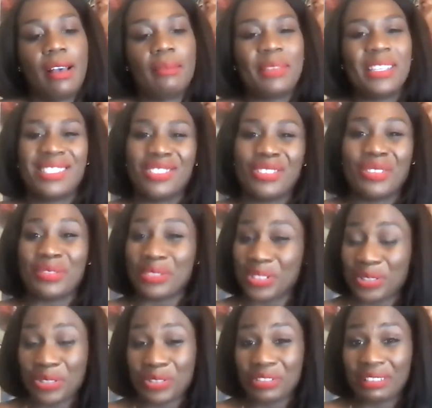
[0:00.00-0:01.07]
because, you know,
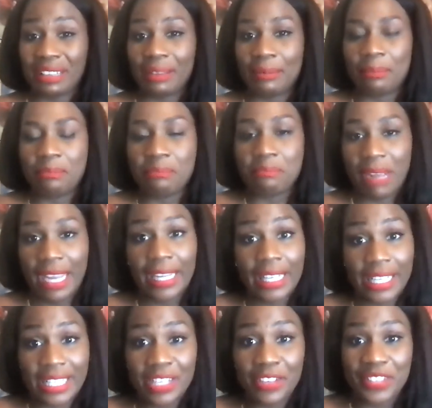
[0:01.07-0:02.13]
certainly
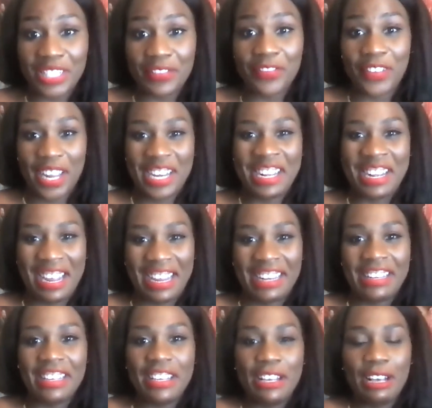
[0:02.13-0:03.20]
mining itself is a finite